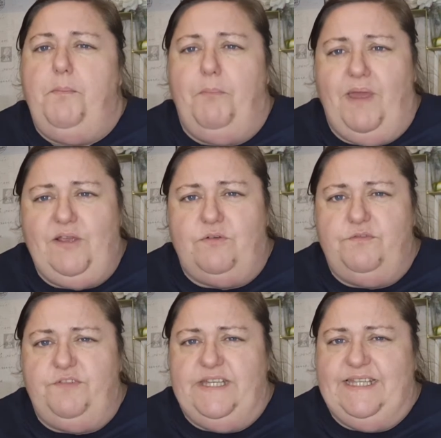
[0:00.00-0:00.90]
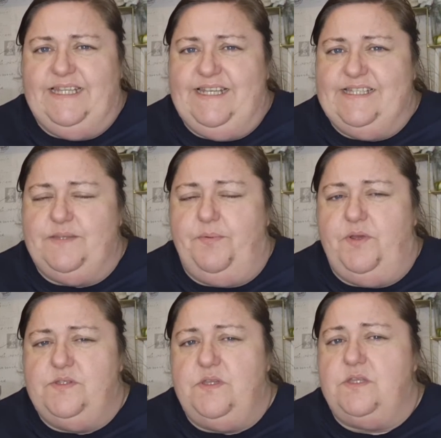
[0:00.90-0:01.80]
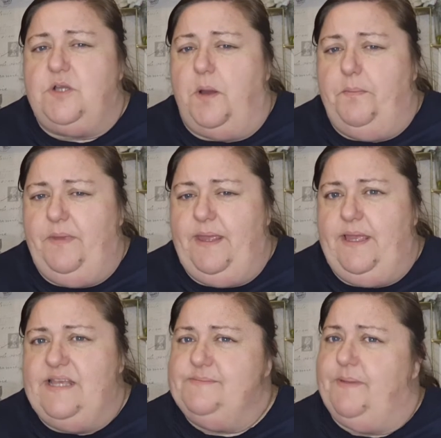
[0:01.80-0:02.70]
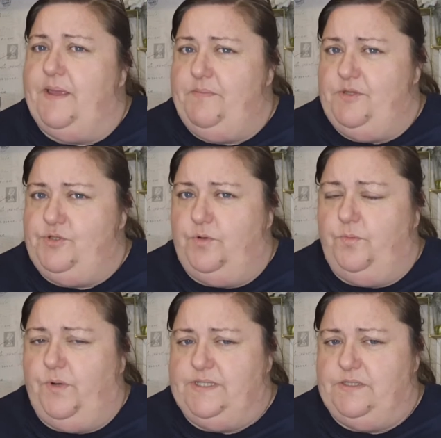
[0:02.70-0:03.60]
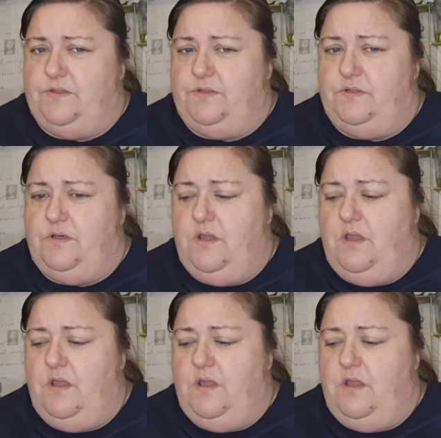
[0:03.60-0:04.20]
My gut feeling is the person that's got me is buying me a joke present,